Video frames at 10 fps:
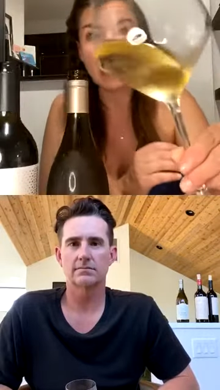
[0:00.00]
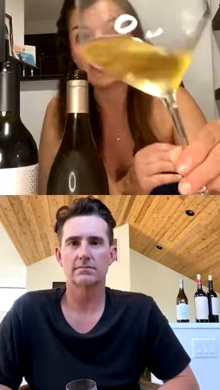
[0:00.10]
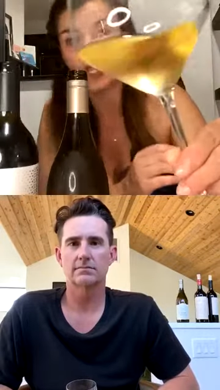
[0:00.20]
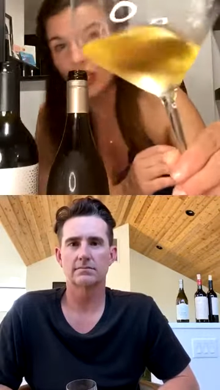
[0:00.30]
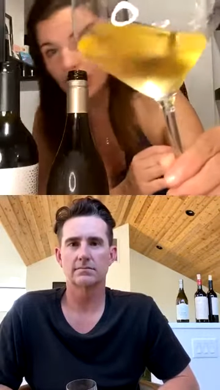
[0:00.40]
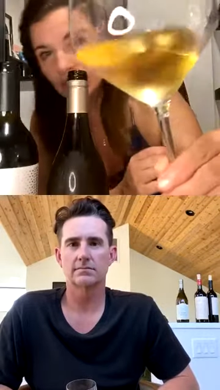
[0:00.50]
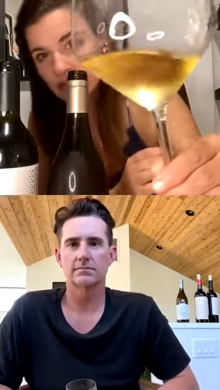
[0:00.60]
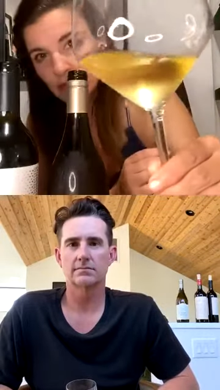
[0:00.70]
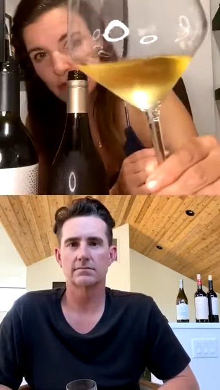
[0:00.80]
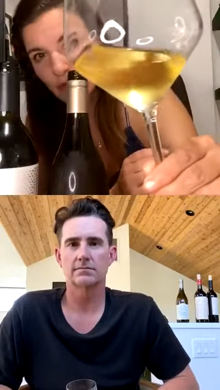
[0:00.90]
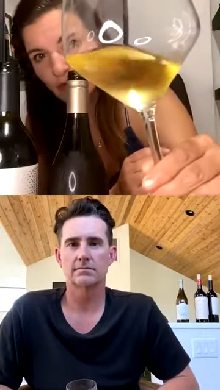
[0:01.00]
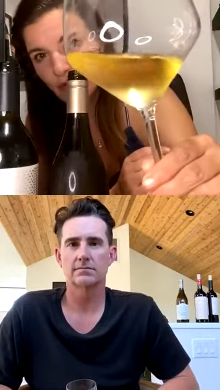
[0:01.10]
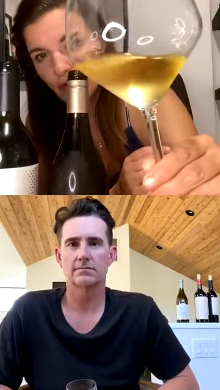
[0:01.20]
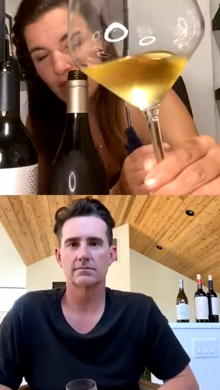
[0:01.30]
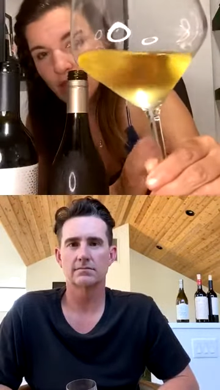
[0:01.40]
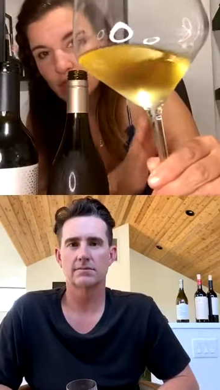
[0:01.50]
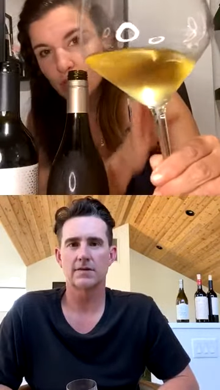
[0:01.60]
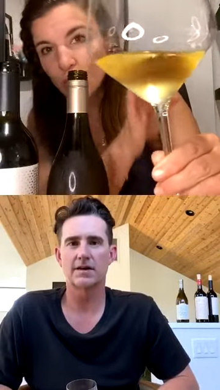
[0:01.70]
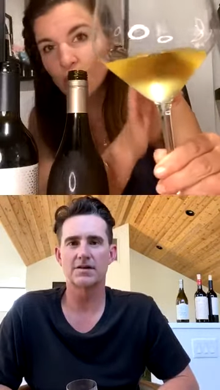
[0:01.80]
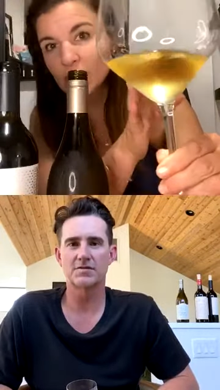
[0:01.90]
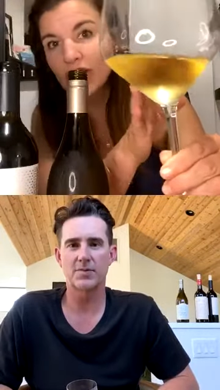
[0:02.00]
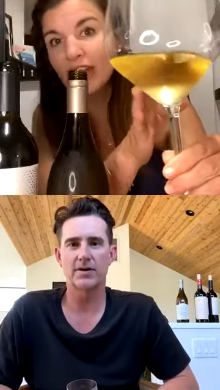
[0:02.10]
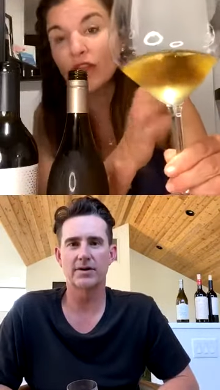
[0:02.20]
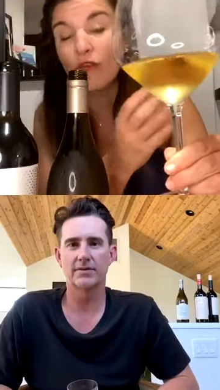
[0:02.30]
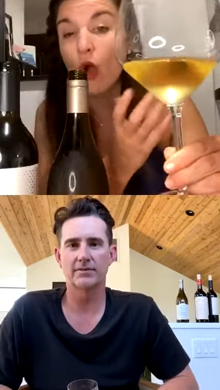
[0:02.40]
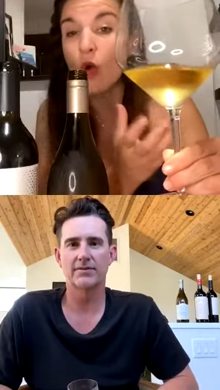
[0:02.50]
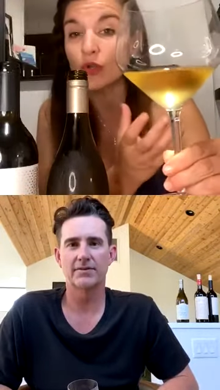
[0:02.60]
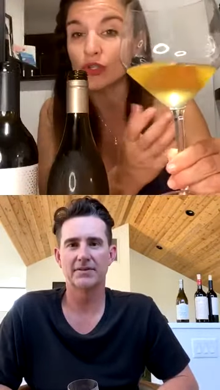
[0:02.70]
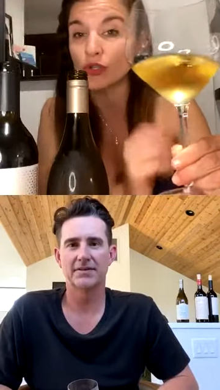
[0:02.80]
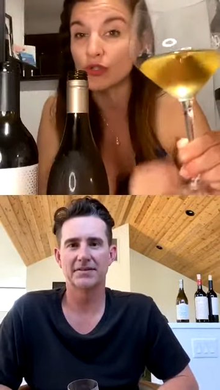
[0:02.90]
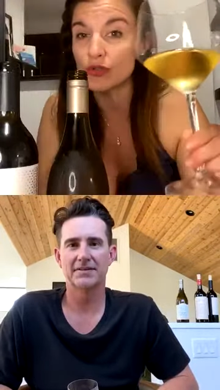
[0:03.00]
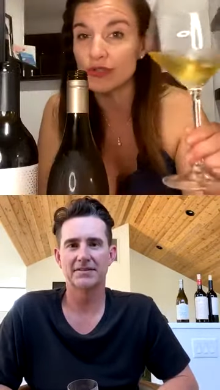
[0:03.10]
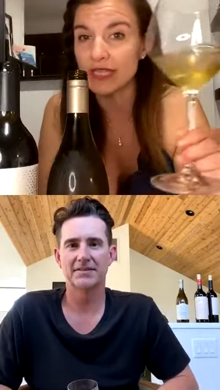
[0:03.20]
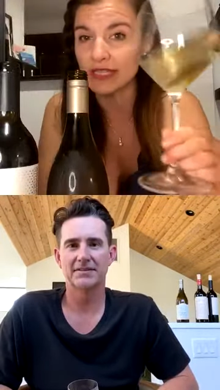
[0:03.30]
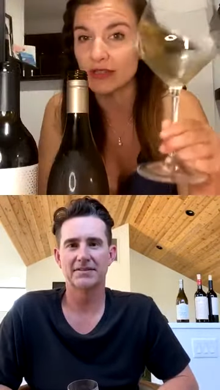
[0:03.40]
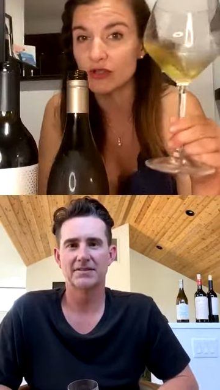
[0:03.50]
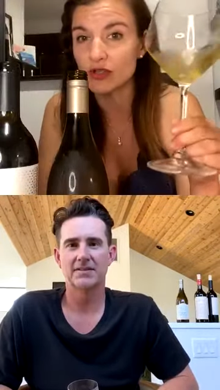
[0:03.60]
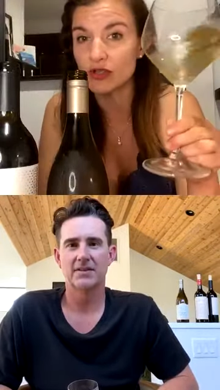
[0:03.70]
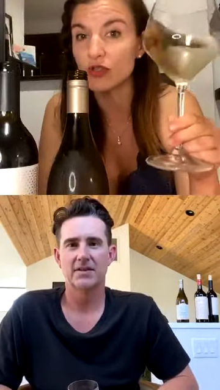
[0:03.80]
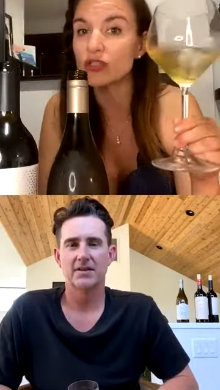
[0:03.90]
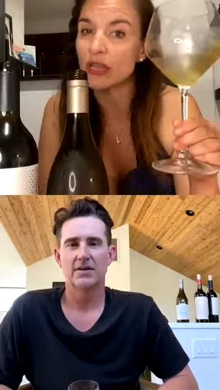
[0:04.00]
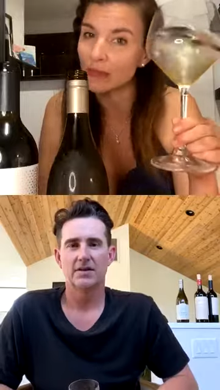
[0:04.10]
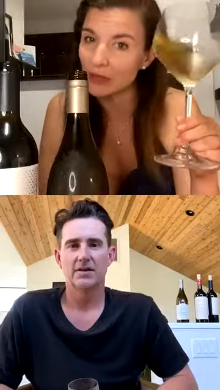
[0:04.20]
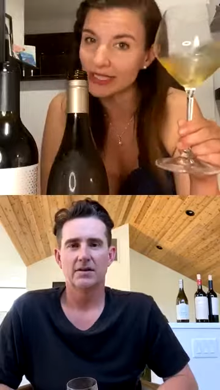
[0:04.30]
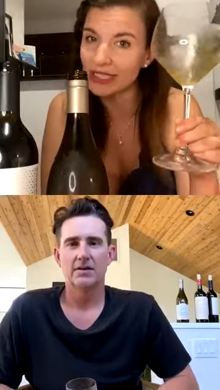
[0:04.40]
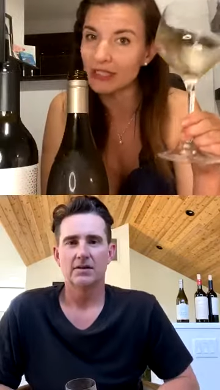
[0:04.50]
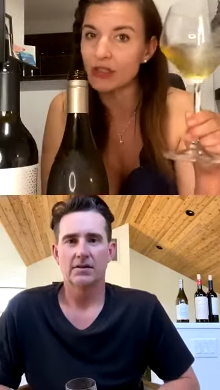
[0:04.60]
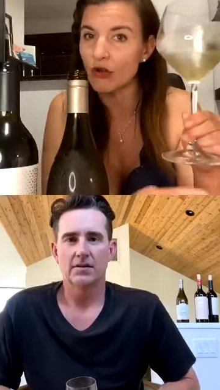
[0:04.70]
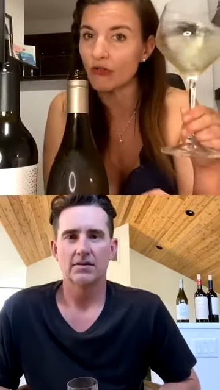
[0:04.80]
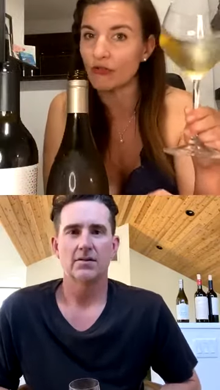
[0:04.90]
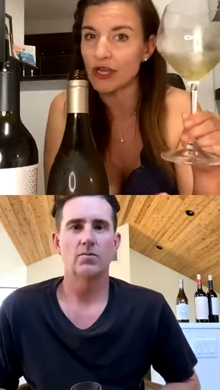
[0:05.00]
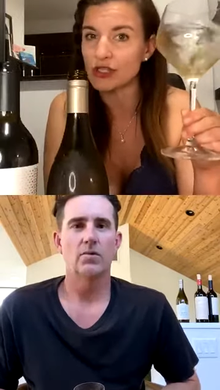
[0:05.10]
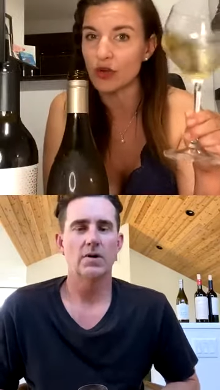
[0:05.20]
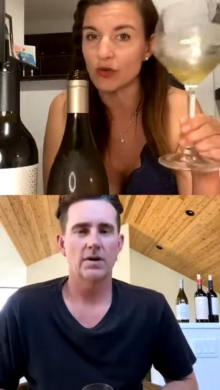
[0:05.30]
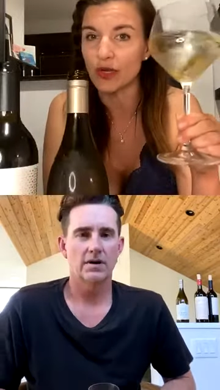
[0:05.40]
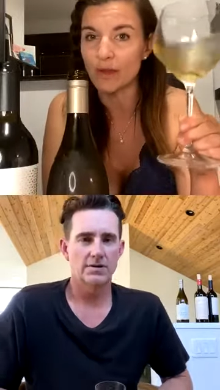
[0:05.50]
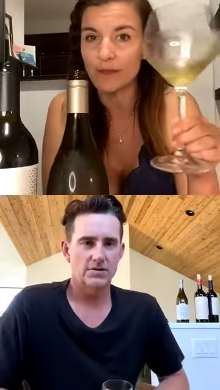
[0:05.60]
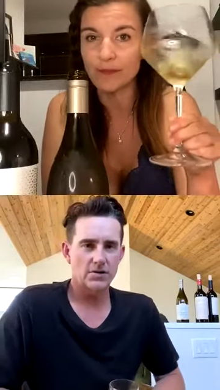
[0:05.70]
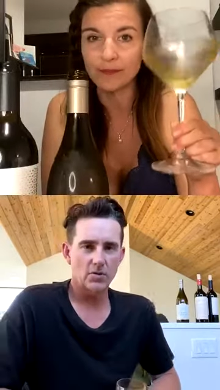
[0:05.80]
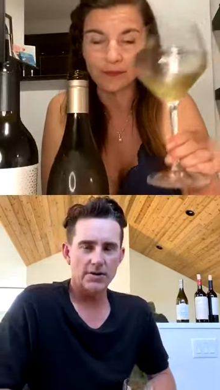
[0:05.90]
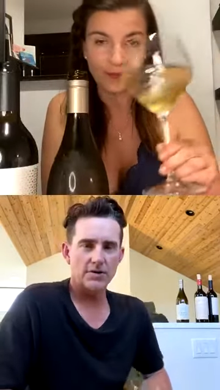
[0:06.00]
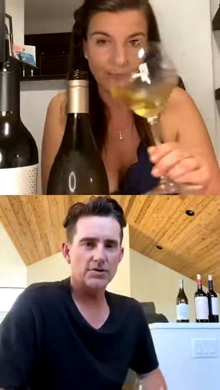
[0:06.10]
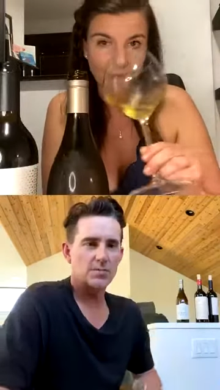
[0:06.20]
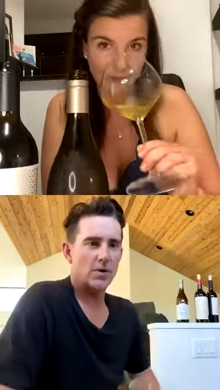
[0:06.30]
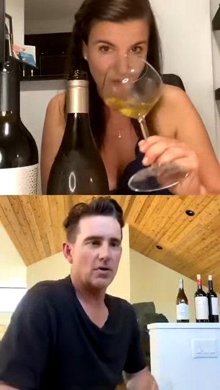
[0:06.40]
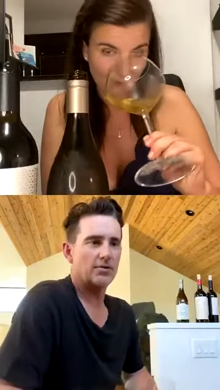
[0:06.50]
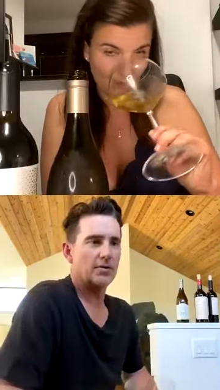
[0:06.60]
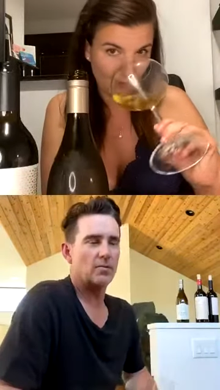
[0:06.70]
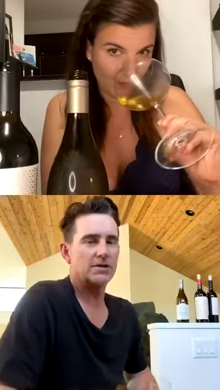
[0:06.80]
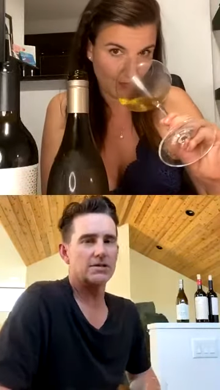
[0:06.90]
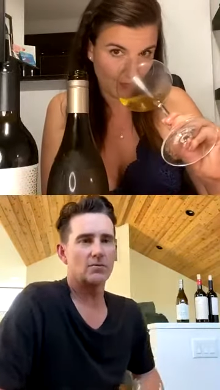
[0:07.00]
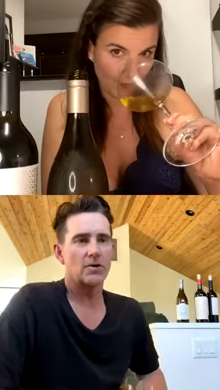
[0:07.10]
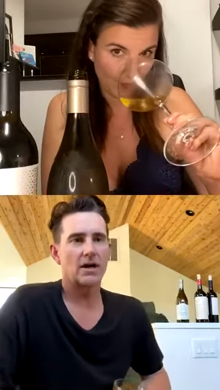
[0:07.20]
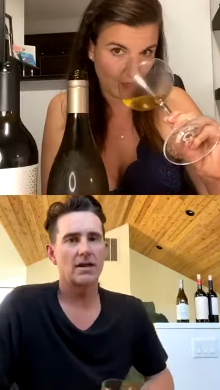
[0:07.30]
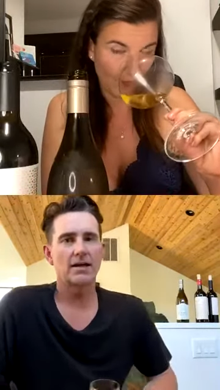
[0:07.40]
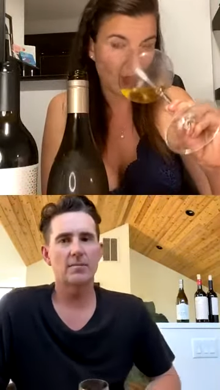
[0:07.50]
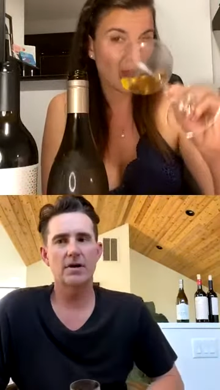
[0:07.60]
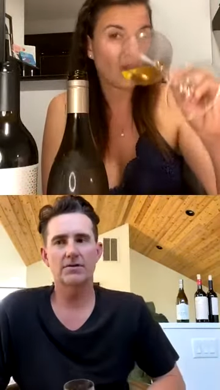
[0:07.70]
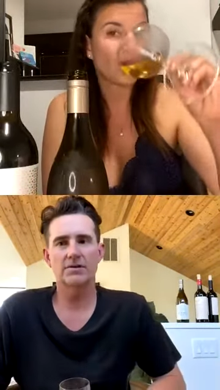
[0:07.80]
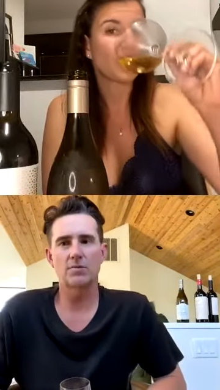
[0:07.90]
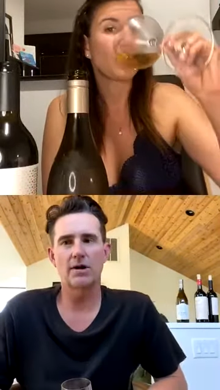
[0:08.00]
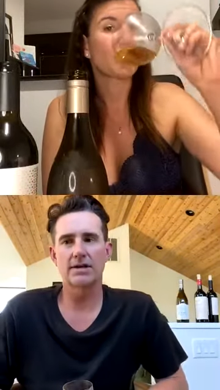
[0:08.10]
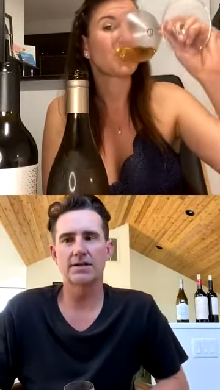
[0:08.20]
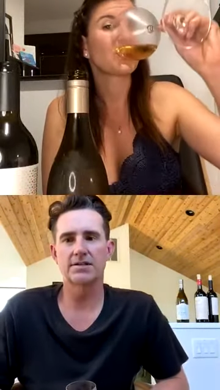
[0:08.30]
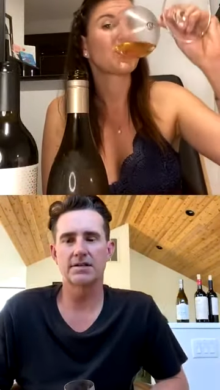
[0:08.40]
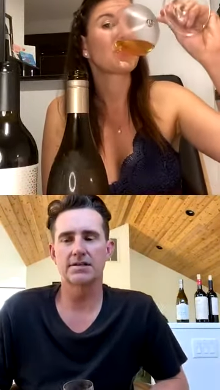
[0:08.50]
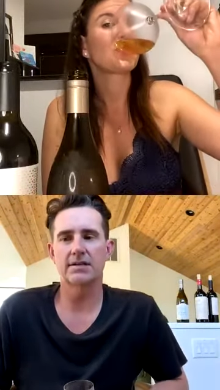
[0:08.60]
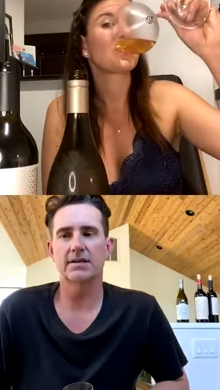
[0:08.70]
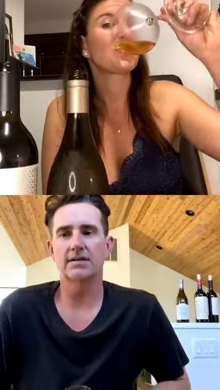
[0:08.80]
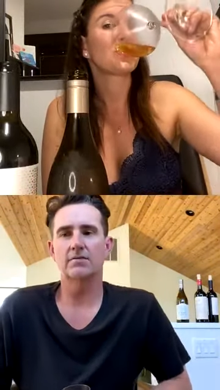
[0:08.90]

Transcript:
Speaker 1: the color is beautiful. So it which kind of oak you're using? Do you use American or French oak? So we
Speaker 2: use both. And what's what I like about this wine is that um,